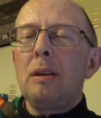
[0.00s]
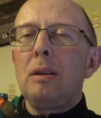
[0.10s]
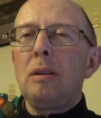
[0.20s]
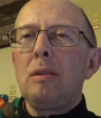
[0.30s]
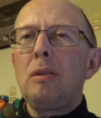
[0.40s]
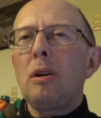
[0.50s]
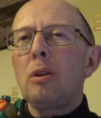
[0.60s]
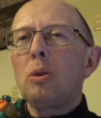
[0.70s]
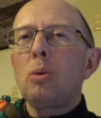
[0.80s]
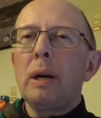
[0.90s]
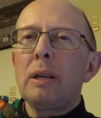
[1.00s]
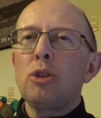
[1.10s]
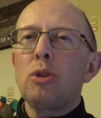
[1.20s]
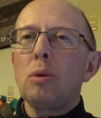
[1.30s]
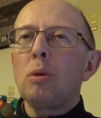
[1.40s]
not quite
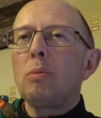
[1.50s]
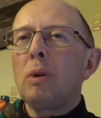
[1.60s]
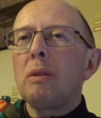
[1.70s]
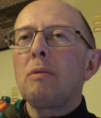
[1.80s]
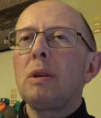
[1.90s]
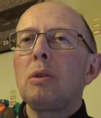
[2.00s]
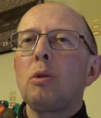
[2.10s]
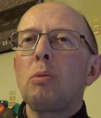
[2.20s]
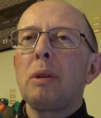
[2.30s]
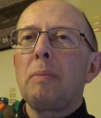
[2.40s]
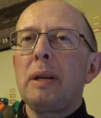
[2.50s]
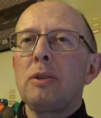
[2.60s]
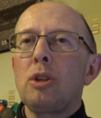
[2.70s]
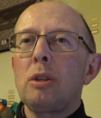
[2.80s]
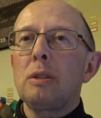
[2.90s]
sure whether he'll go with the
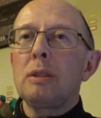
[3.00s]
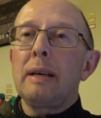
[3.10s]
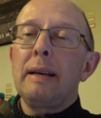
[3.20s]
pictures,